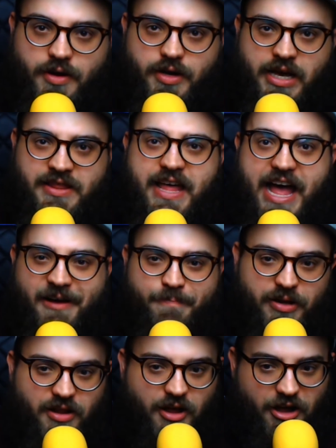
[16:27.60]
In the
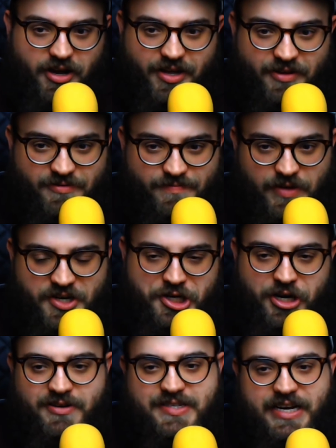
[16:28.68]
epilogue, it
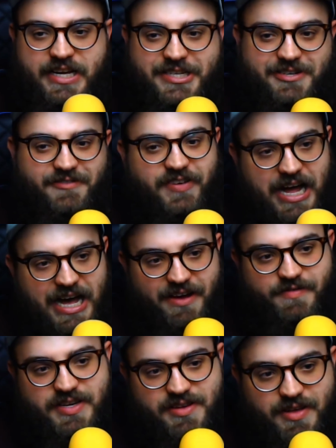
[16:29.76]
shows that he
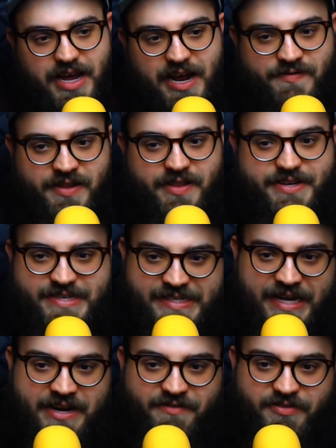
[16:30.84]
survived, and then the
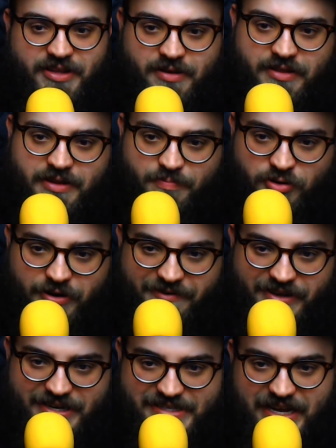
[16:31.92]
son of the
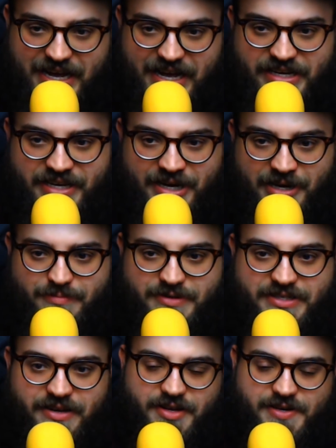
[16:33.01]
previous guy
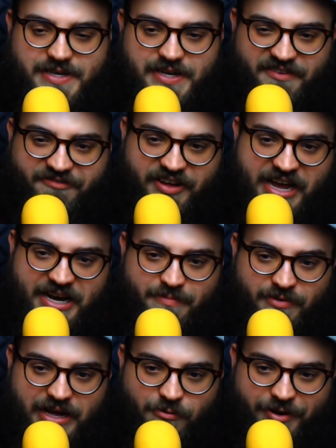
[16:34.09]
comes to fight
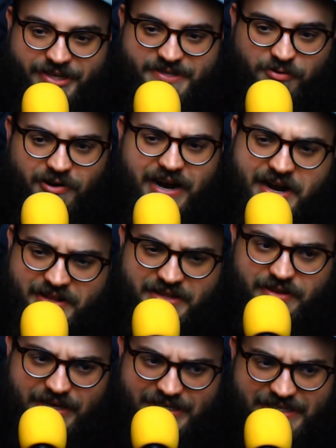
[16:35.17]
him once more. And in
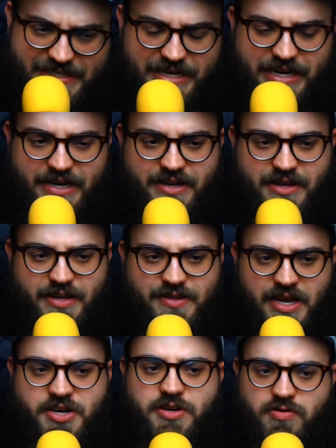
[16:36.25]
this scene,
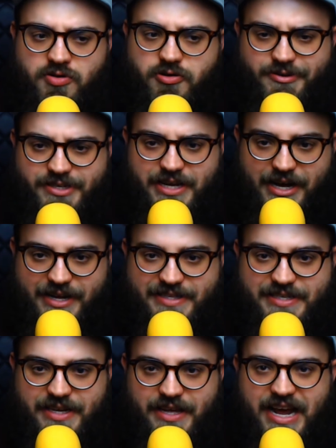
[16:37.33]
they do use
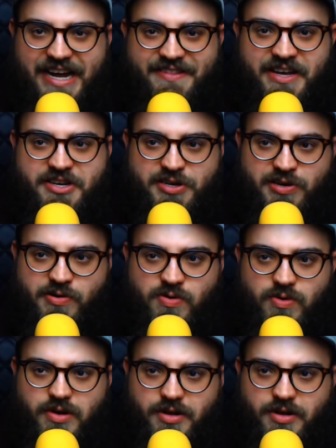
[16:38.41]
cuts, and they do